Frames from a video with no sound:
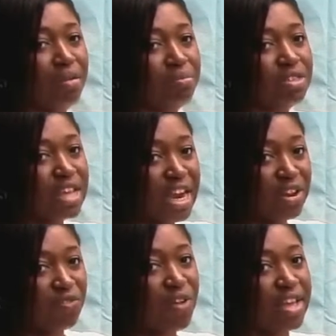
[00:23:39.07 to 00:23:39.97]
side
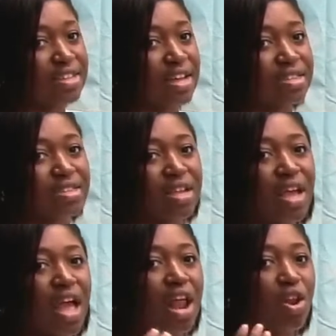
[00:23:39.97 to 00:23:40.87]
effects as
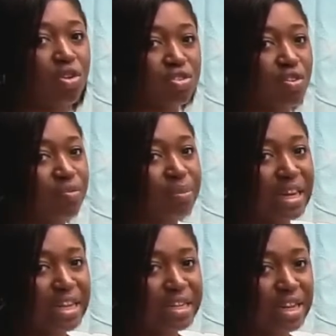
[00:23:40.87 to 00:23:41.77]
a lot of
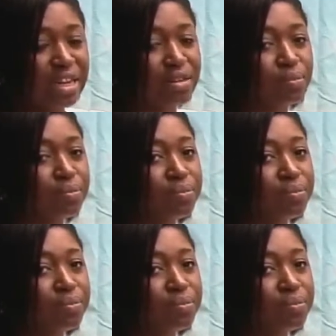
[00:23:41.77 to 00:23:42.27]
bleeding,